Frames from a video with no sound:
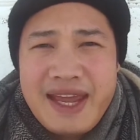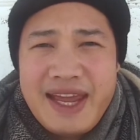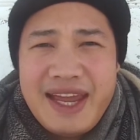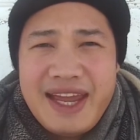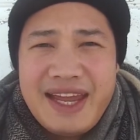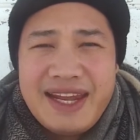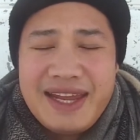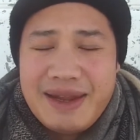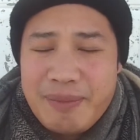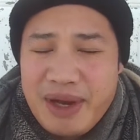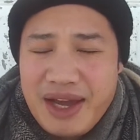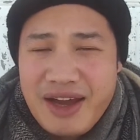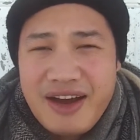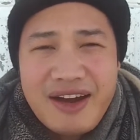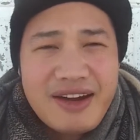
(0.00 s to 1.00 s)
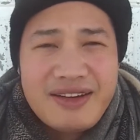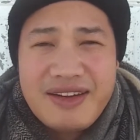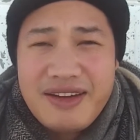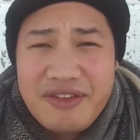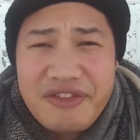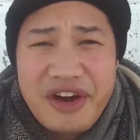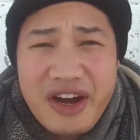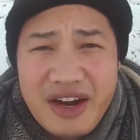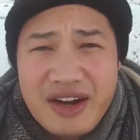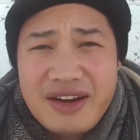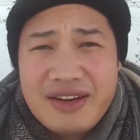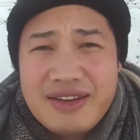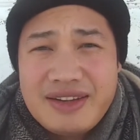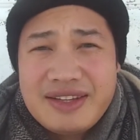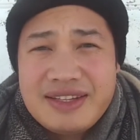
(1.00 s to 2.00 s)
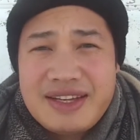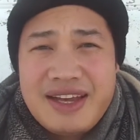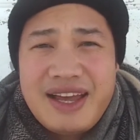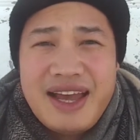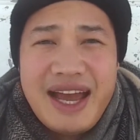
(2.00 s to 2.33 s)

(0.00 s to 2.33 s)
and in my heart of hearts,